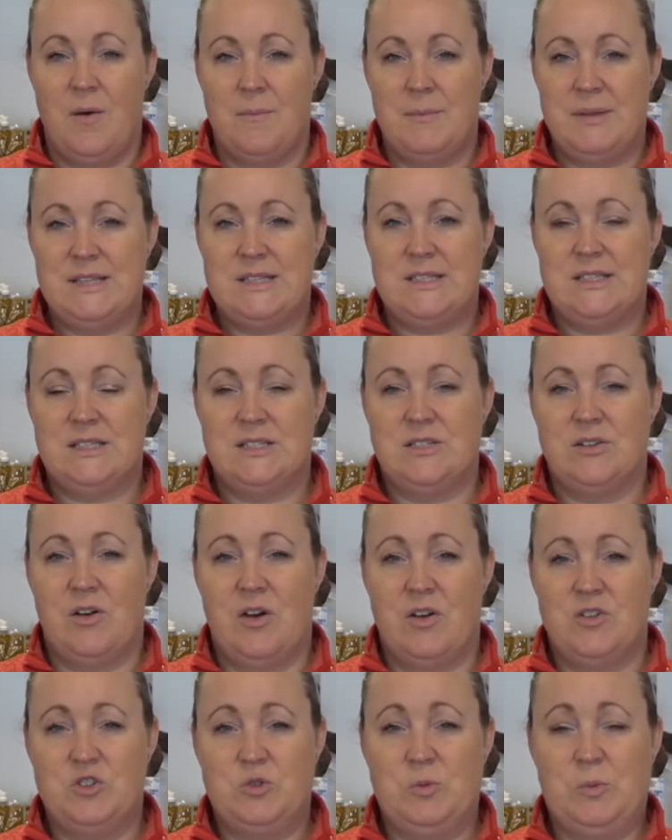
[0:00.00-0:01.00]
minces are
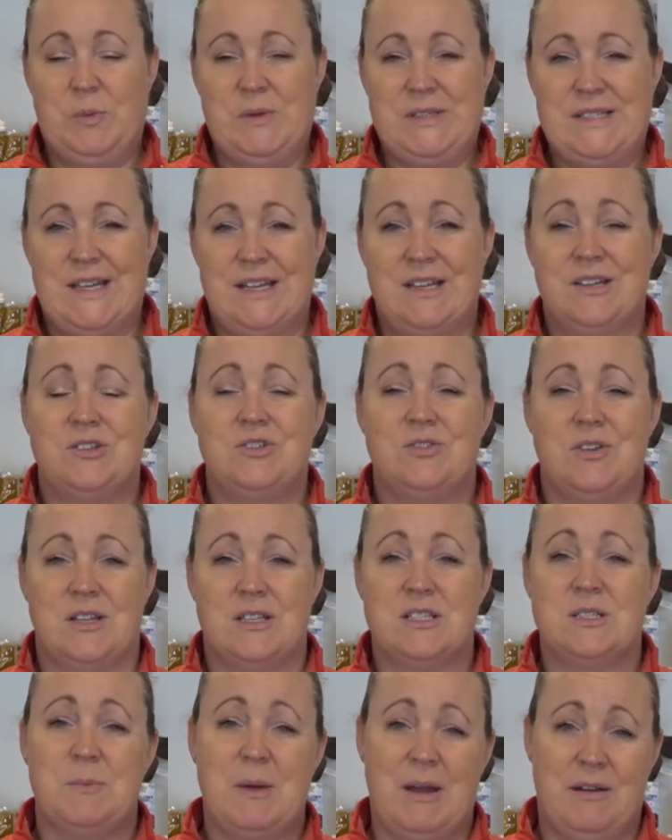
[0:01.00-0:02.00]
100%
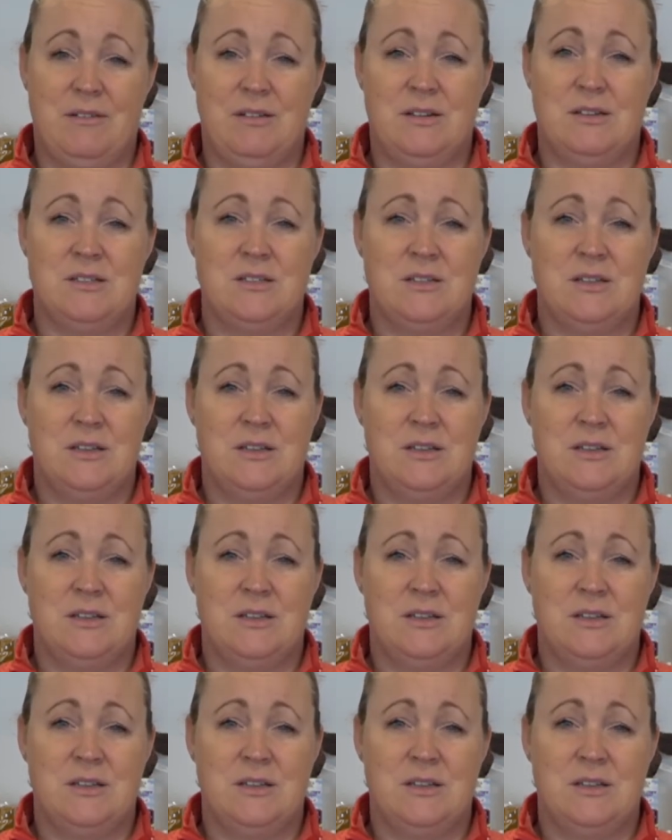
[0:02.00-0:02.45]
transparent,